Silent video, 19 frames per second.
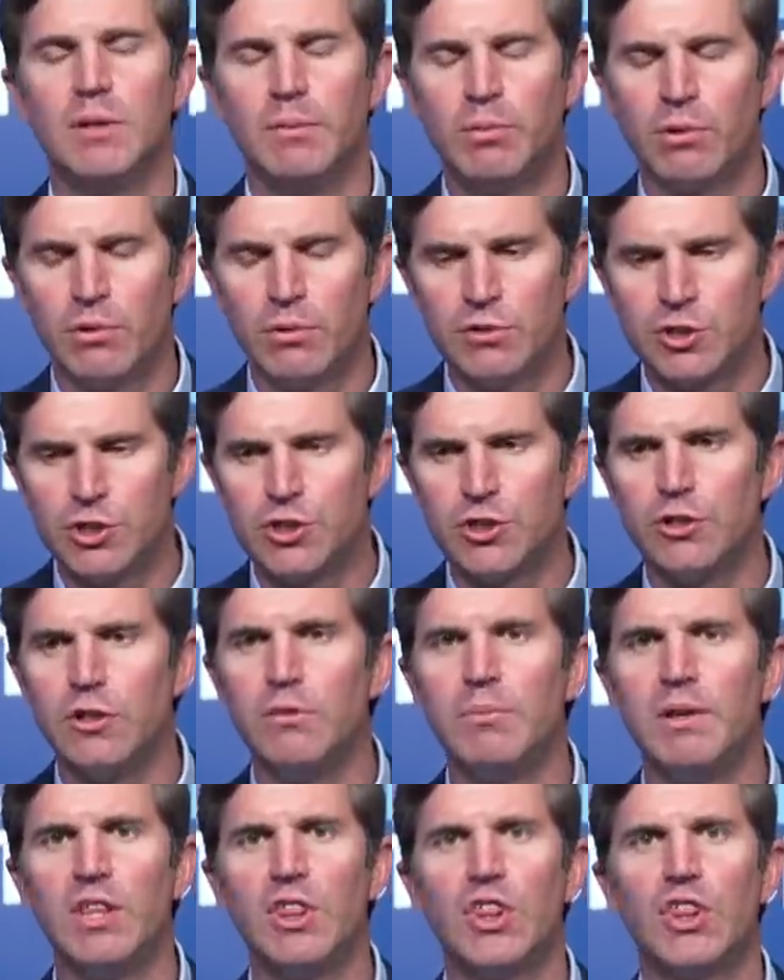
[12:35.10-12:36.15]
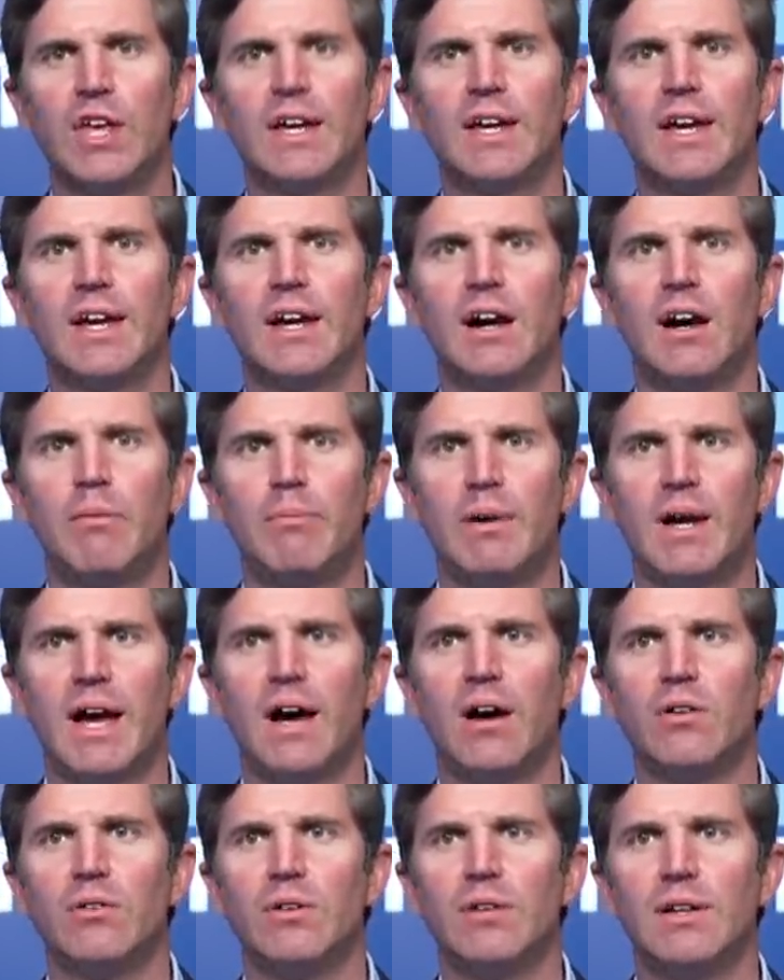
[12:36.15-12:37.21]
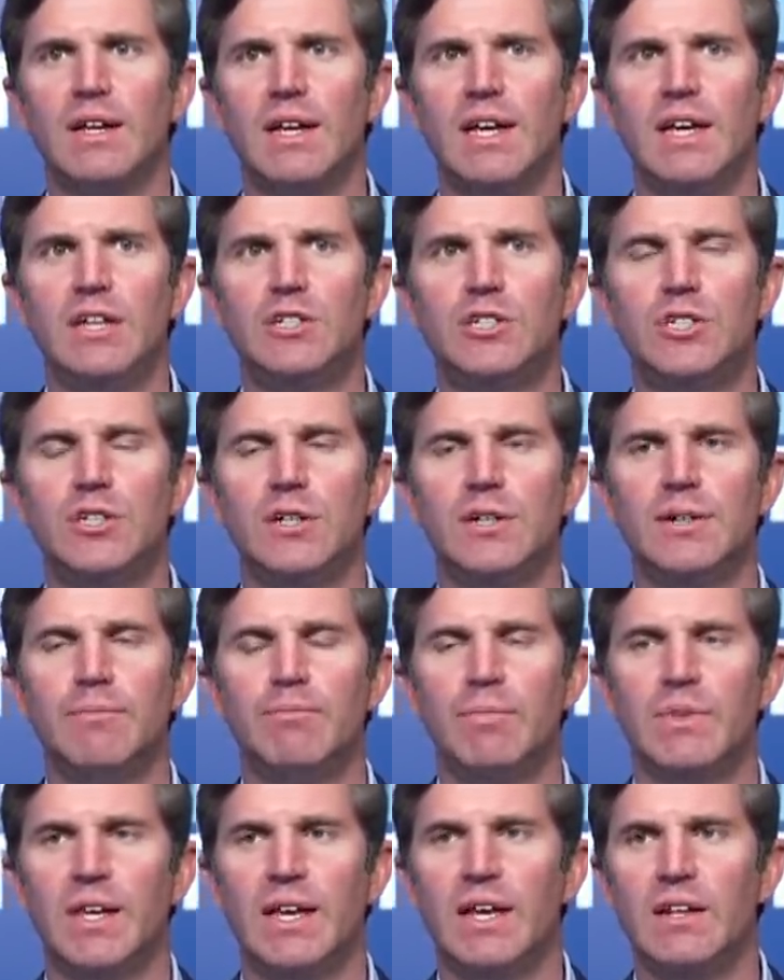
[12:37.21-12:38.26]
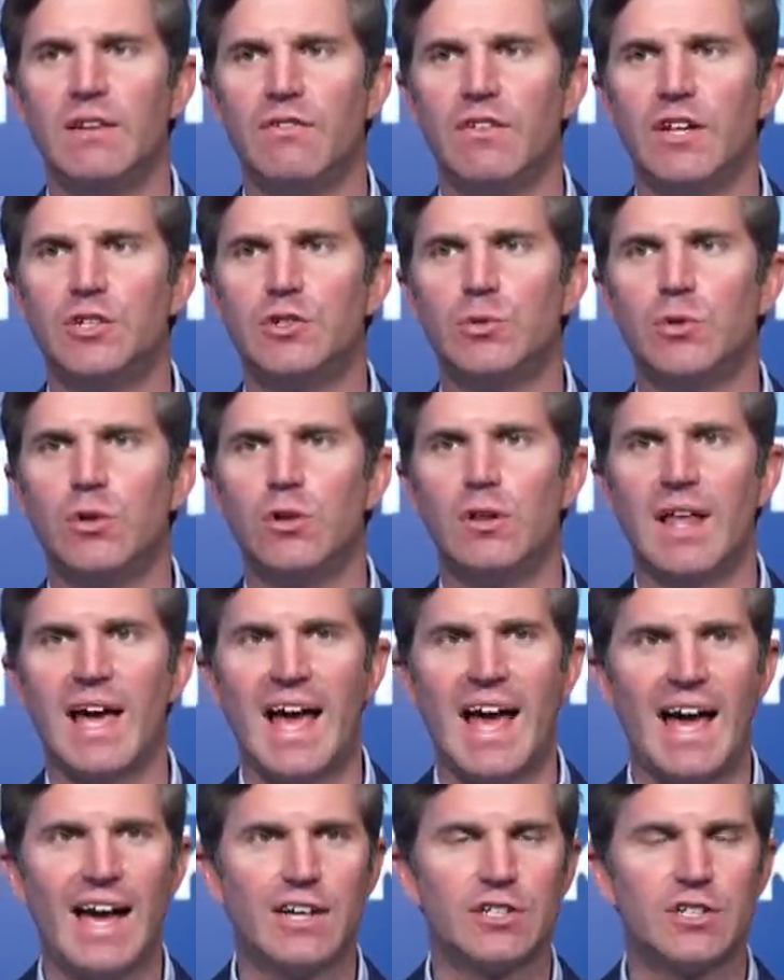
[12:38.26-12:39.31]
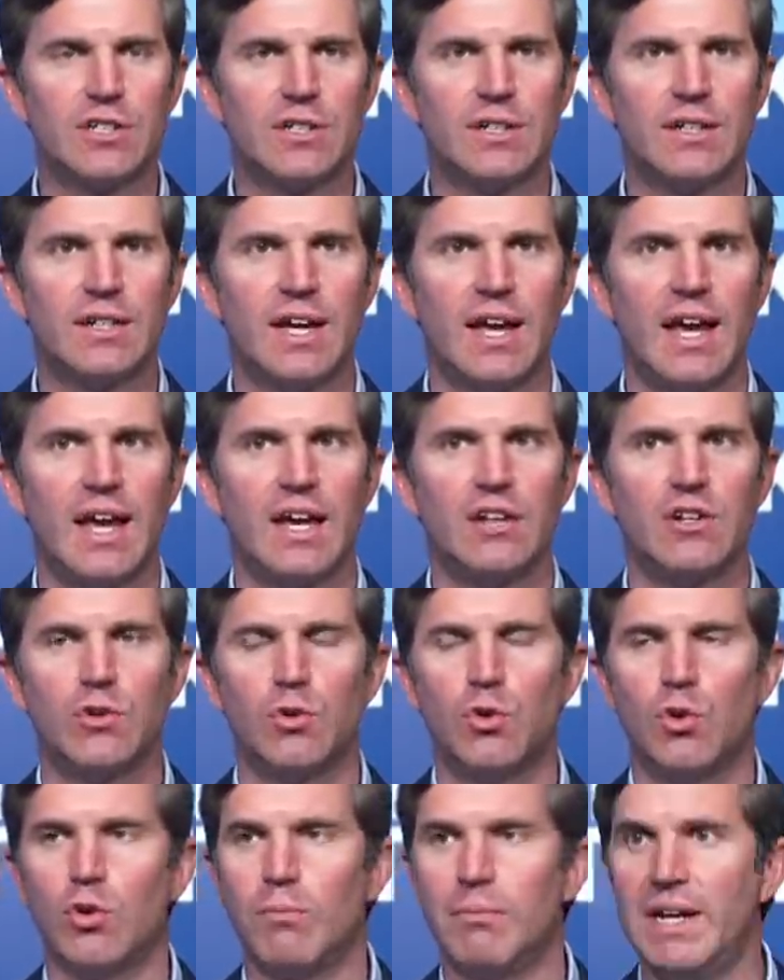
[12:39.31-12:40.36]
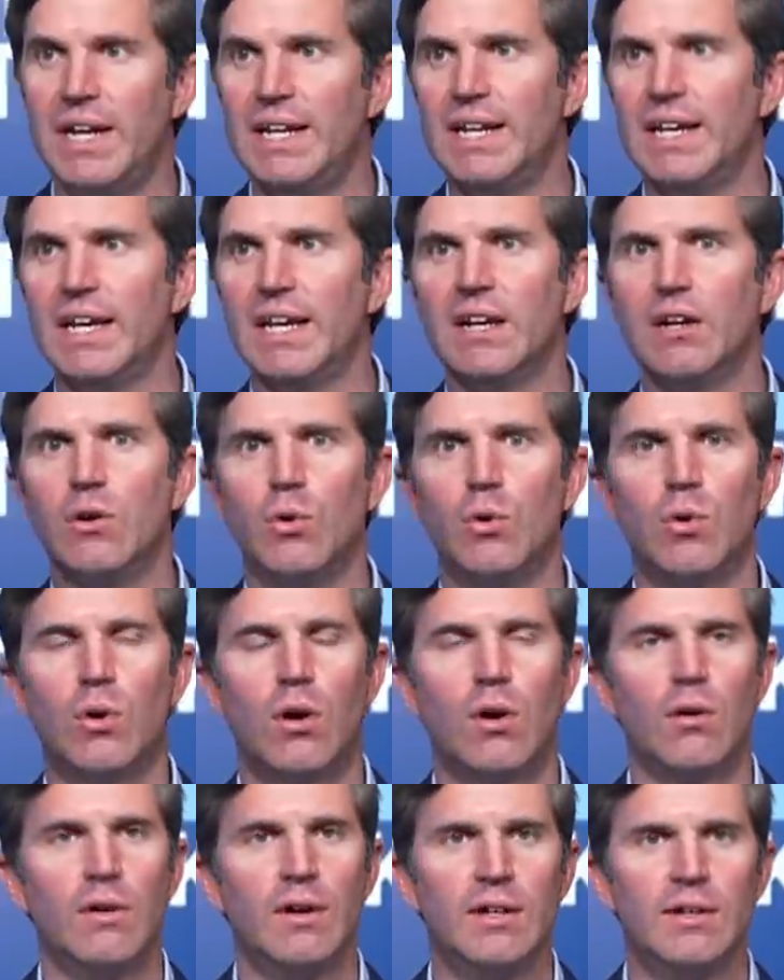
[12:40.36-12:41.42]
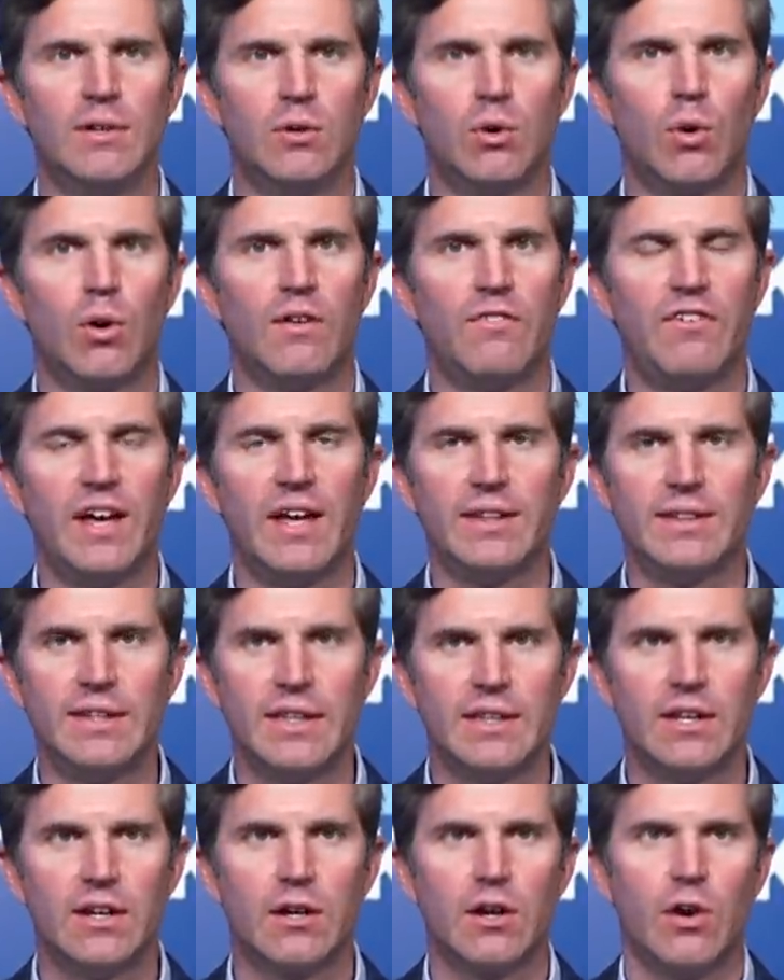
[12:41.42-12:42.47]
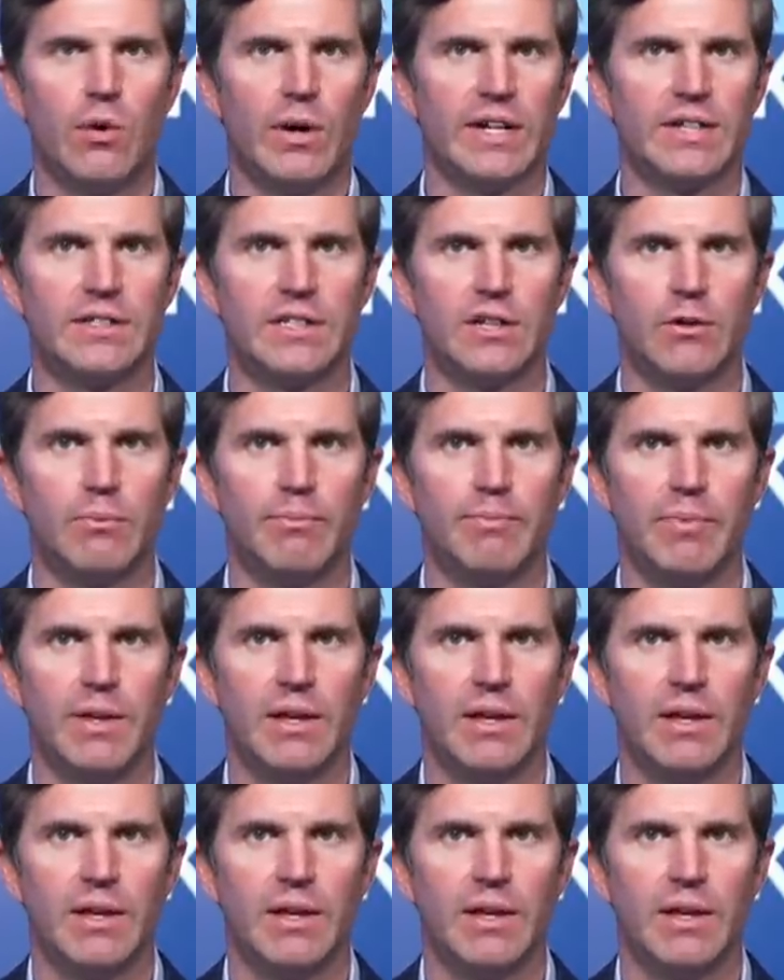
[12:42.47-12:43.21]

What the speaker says: People should be thinking about each individual action and or meeting or event that they're going to.